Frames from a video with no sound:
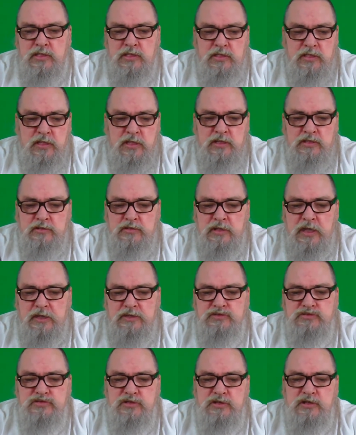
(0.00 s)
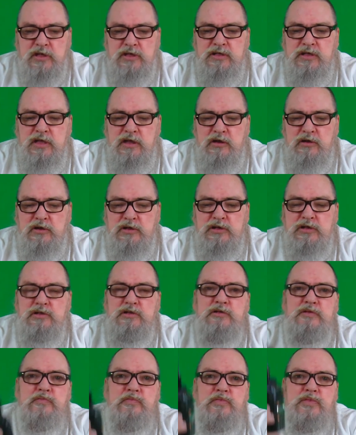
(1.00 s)
And the last thing I carry
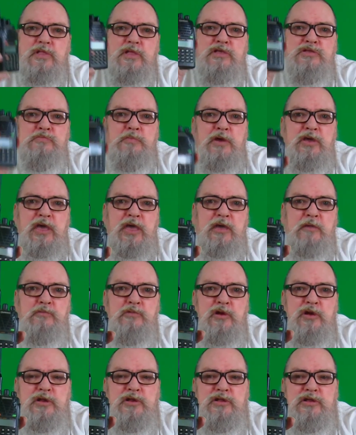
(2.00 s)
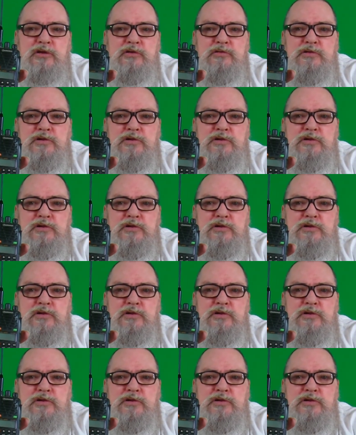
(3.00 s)
is my ham radio.